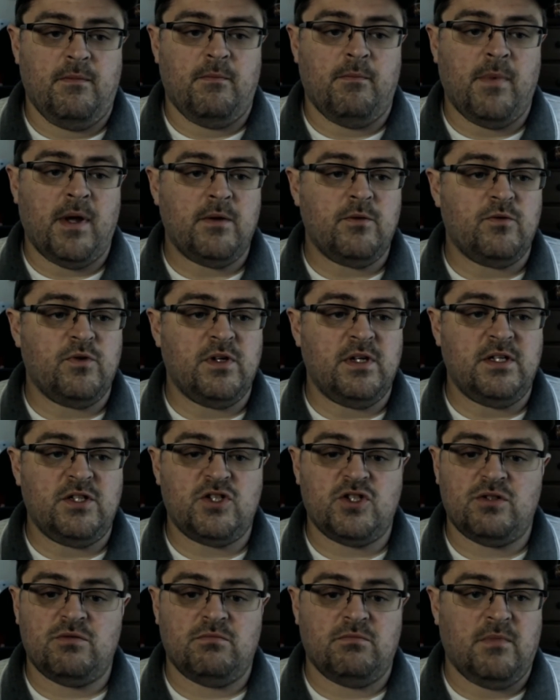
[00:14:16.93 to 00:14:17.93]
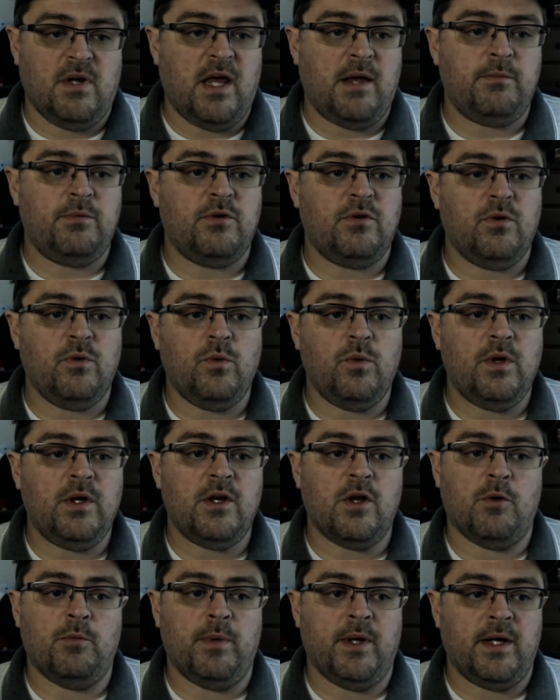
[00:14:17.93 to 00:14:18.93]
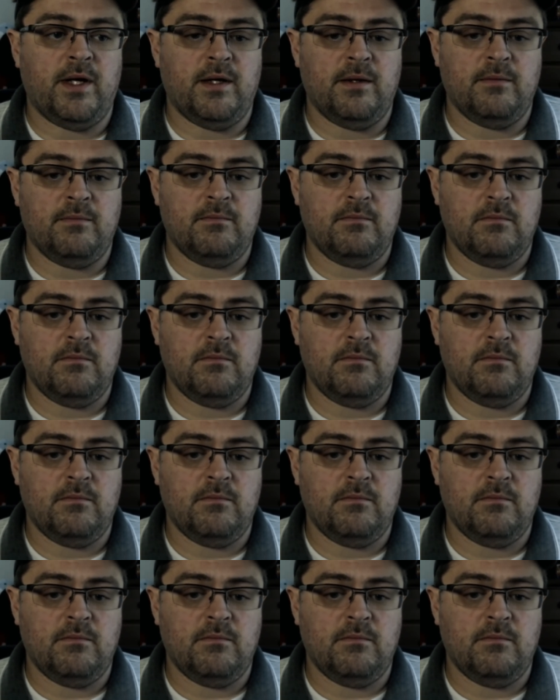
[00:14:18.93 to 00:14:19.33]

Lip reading: Might reach absolutely nobody.